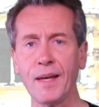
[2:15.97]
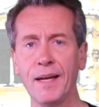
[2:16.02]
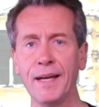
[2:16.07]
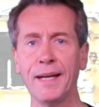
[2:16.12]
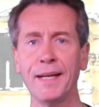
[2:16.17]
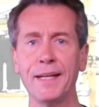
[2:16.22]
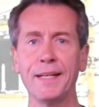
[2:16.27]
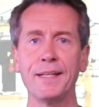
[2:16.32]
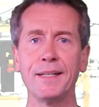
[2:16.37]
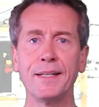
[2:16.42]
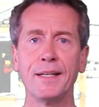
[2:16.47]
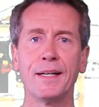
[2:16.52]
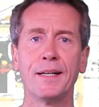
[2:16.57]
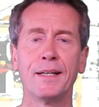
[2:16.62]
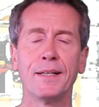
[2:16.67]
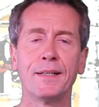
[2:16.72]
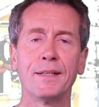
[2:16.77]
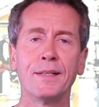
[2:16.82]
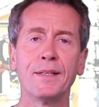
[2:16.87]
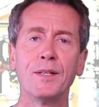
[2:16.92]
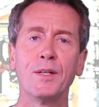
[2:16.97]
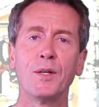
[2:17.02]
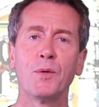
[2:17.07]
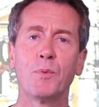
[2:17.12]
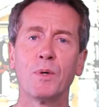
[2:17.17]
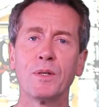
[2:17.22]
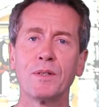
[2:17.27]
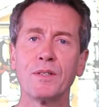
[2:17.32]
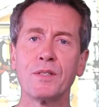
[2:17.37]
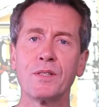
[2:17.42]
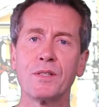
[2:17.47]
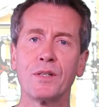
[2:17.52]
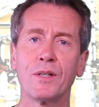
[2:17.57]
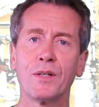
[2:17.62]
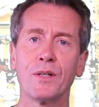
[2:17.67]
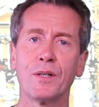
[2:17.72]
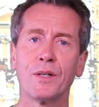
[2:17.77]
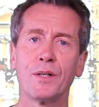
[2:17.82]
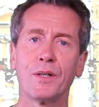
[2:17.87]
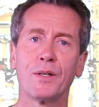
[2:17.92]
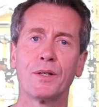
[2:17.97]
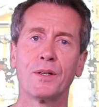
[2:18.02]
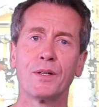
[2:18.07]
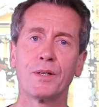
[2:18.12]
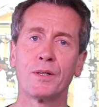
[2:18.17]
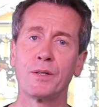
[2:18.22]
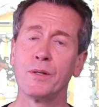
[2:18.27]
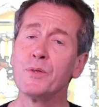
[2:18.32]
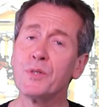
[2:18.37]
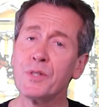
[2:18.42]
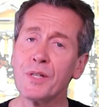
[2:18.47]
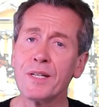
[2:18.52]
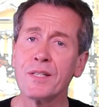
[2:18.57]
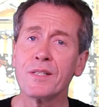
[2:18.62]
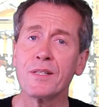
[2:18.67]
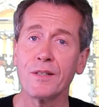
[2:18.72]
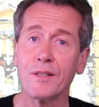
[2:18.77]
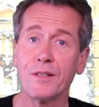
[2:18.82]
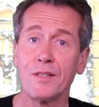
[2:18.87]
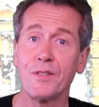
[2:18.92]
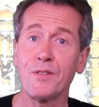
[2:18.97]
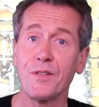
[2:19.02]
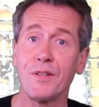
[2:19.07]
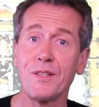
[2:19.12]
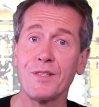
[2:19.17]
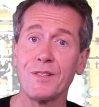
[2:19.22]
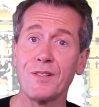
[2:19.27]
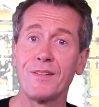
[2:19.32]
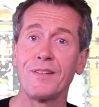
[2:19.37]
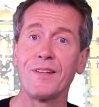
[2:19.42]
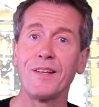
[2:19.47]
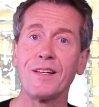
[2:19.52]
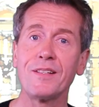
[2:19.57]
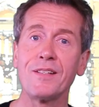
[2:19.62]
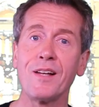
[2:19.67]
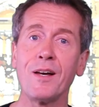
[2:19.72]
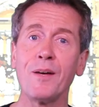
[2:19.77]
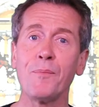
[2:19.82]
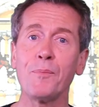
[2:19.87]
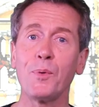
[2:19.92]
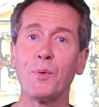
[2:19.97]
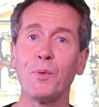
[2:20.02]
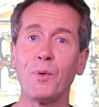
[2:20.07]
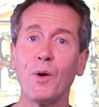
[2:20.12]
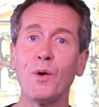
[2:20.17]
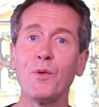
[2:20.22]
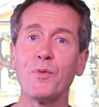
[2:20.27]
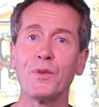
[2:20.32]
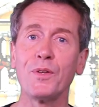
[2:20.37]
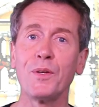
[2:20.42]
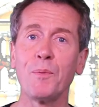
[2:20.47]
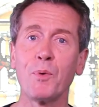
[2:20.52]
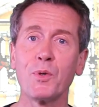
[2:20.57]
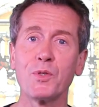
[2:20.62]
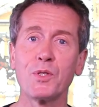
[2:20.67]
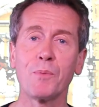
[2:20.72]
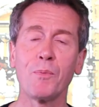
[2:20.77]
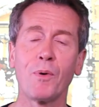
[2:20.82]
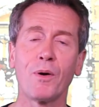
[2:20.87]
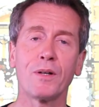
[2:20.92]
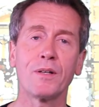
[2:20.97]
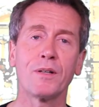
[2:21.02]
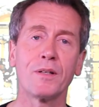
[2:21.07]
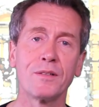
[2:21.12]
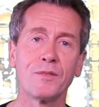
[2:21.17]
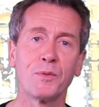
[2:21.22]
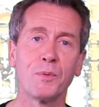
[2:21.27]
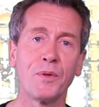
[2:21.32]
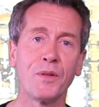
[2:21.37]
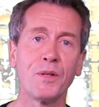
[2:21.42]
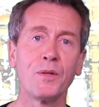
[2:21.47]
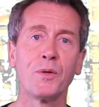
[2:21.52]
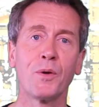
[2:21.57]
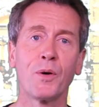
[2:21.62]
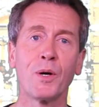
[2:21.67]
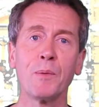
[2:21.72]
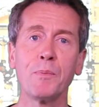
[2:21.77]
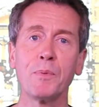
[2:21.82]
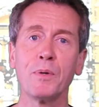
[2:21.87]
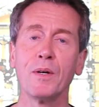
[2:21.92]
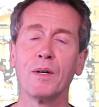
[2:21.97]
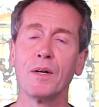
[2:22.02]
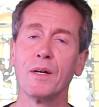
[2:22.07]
And what is Cluj is the example of an emerging market within Europe.